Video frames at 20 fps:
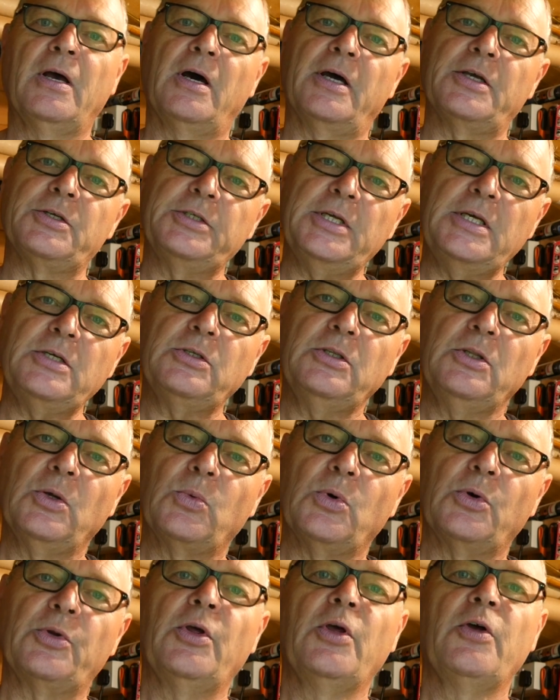I seasoned the
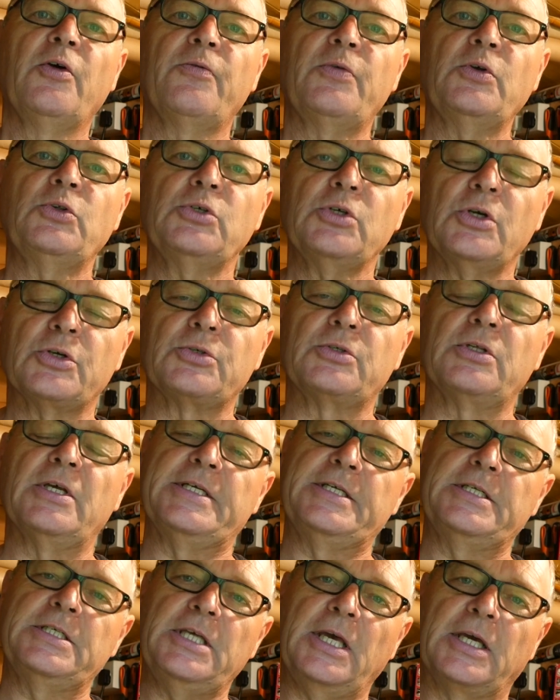wood for just
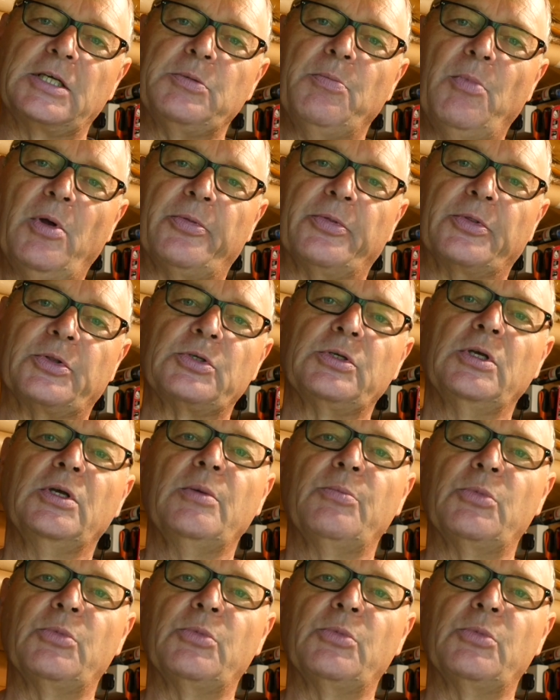6 months,